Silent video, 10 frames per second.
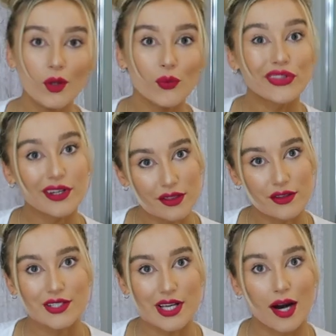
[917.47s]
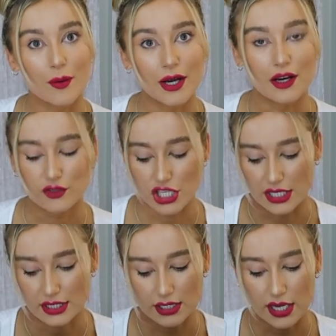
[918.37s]
with another Zara pair of
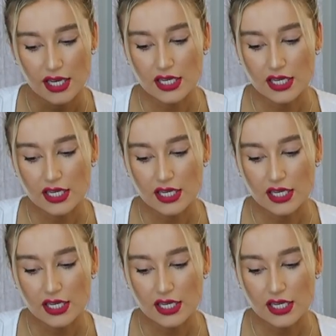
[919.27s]
jeans.